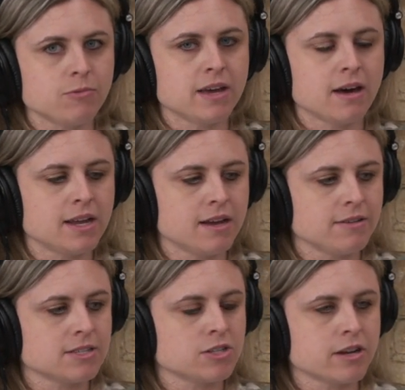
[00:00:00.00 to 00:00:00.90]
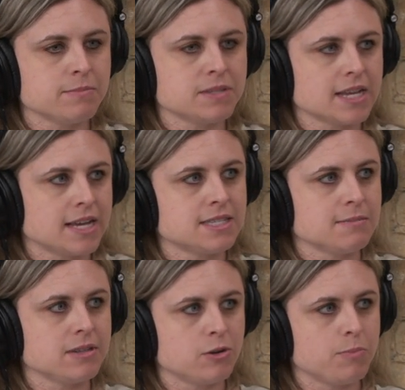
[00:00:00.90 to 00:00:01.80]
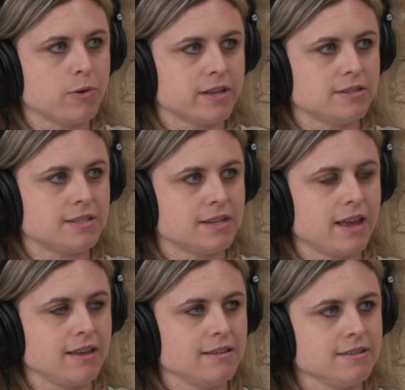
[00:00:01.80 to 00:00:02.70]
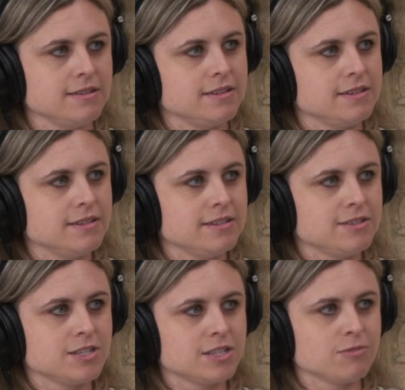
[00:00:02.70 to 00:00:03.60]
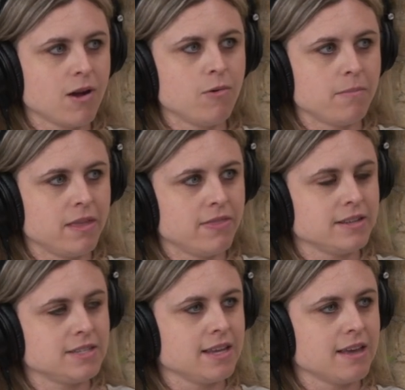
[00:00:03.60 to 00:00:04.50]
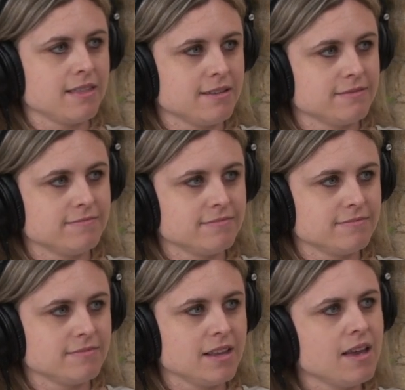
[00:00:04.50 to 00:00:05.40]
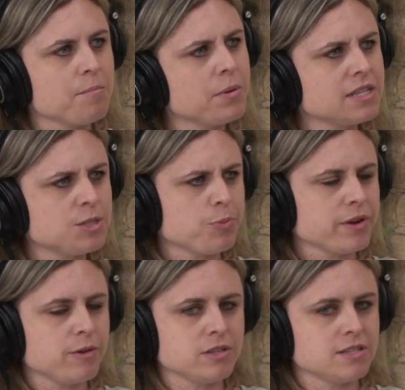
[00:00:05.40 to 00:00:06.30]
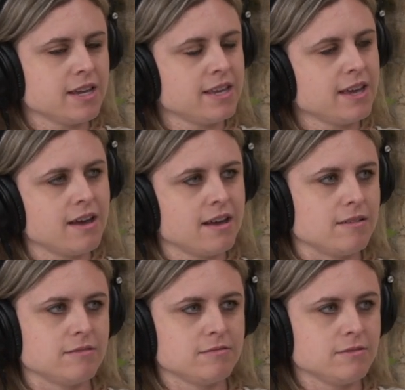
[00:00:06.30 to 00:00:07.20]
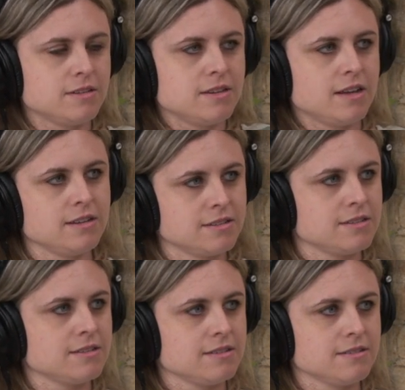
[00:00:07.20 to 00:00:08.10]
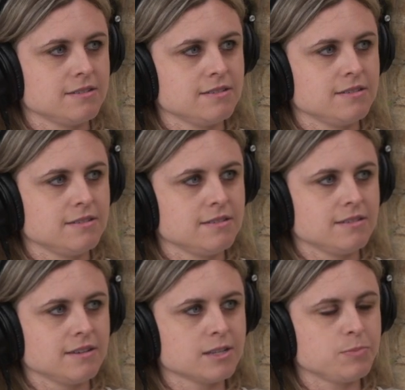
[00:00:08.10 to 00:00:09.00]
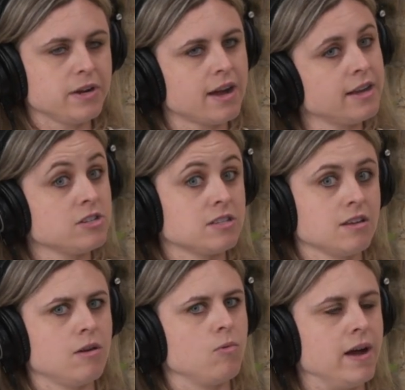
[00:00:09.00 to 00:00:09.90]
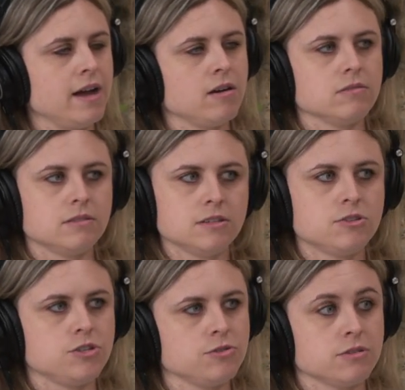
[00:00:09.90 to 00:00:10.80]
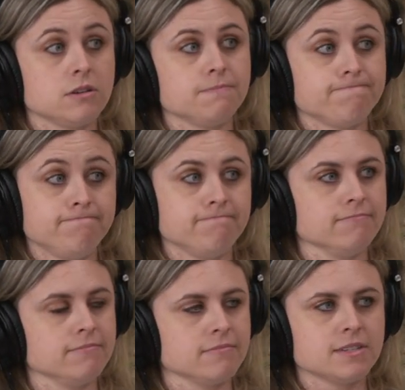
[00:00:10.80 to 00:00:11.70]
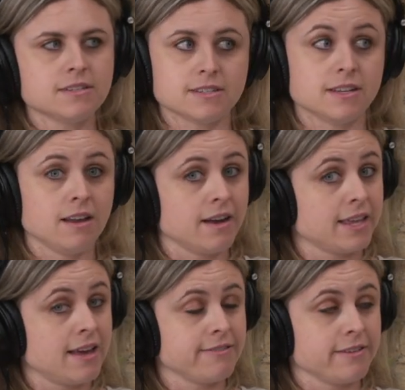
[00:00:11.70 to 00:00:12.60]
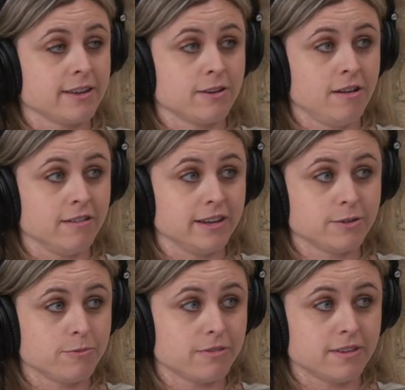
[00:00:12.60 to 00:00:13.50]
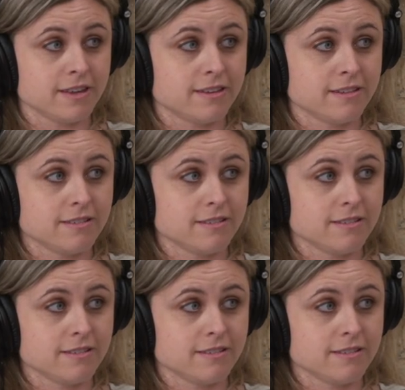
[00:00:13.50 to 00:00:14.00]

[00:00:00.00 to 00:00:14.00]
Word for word: We gotta circumcise some little boys today. Just throw them in there together. But it's pre- it was like yeah, it was a nice. That's nice experience. I just thought, wow, these Jews are. Mm, this is not Catholic at all. I don't think.